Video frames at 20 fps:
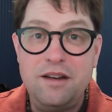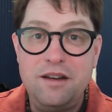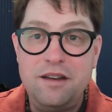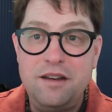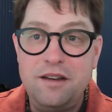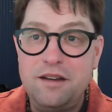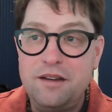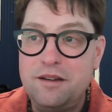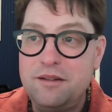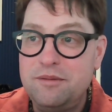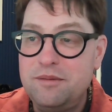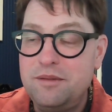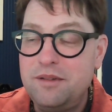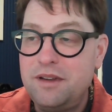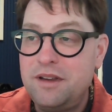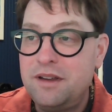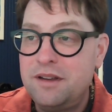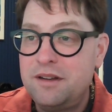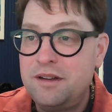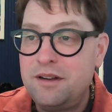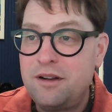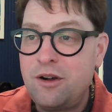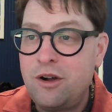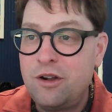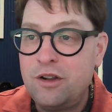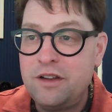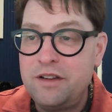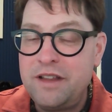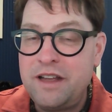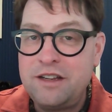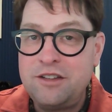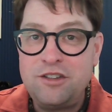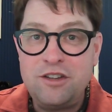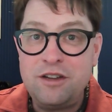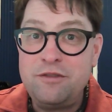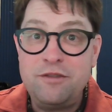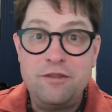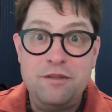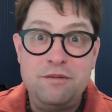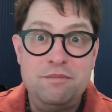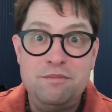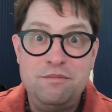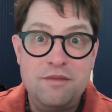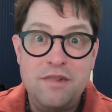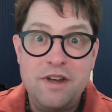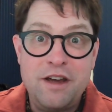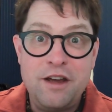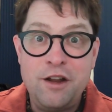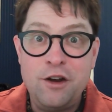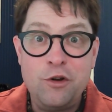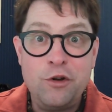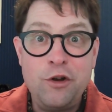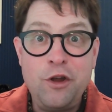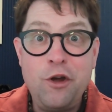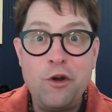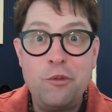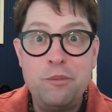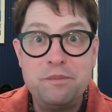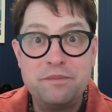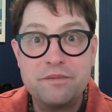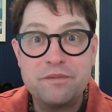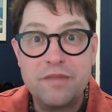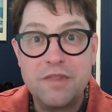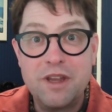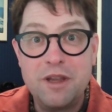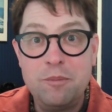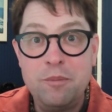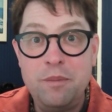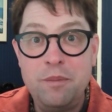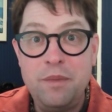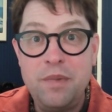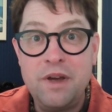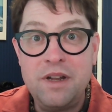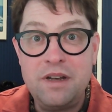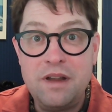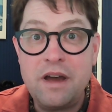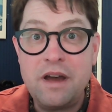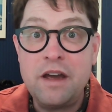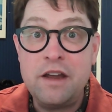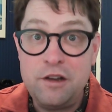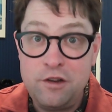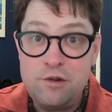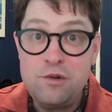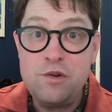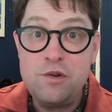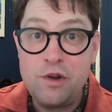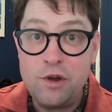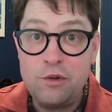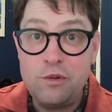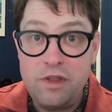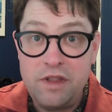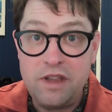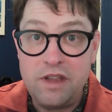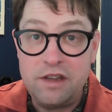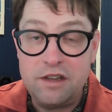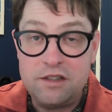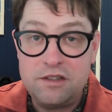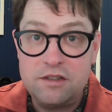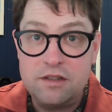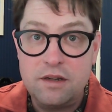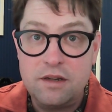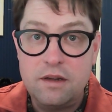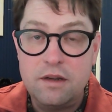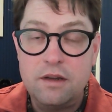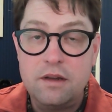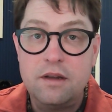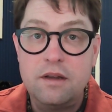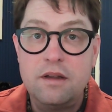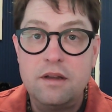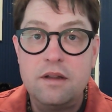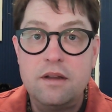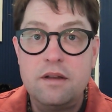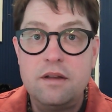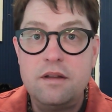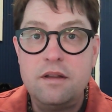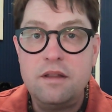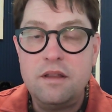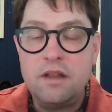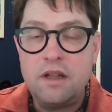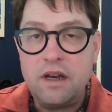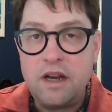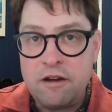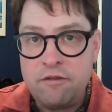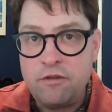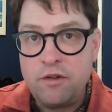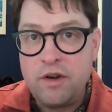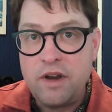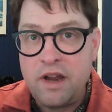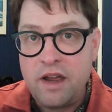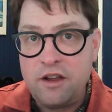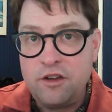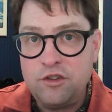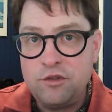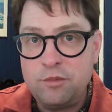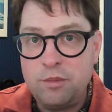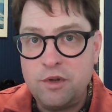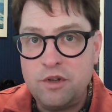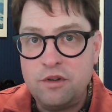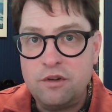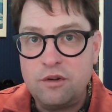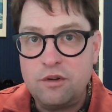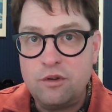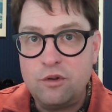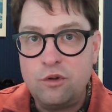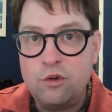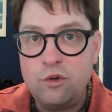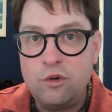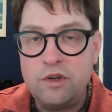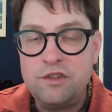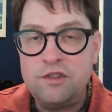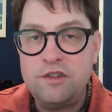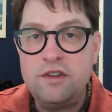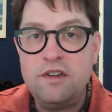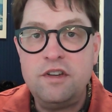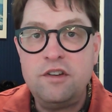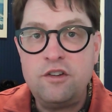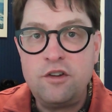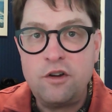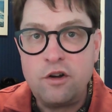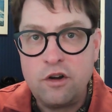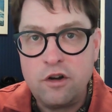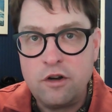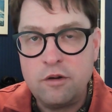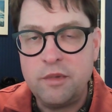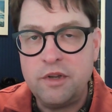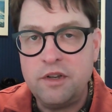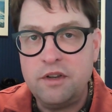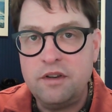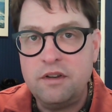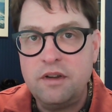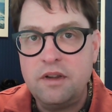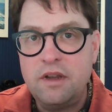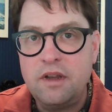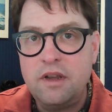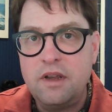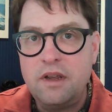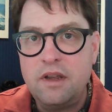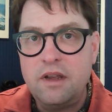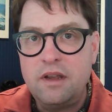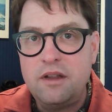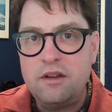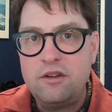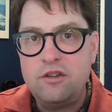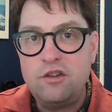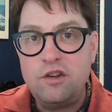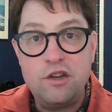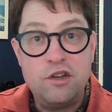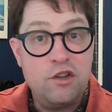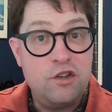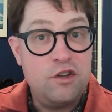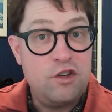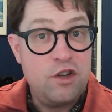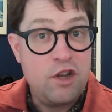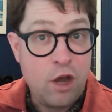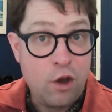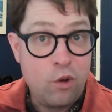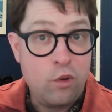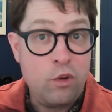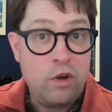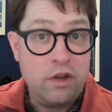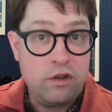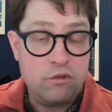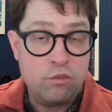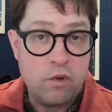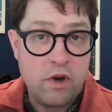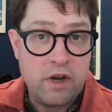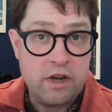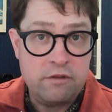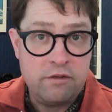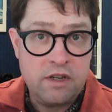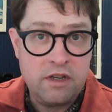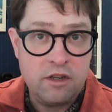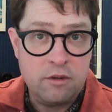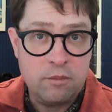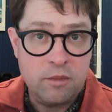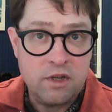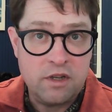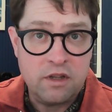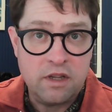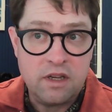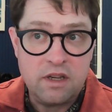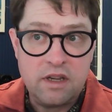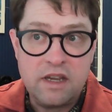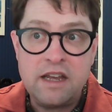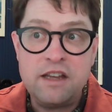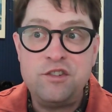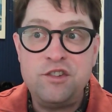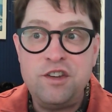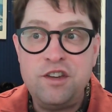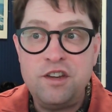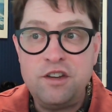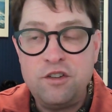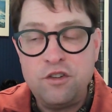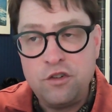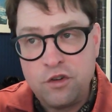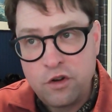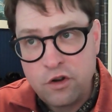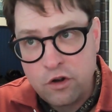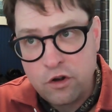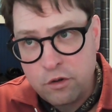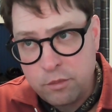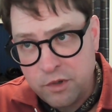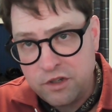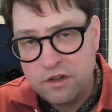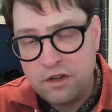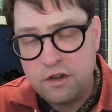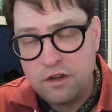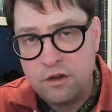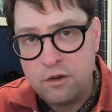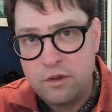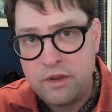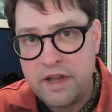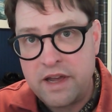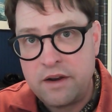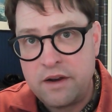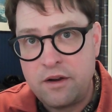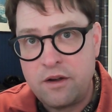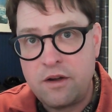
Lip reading: all of that stuff. I don't know, but I do know this: that every husband who is determined to know his wife intimately, as determined to do that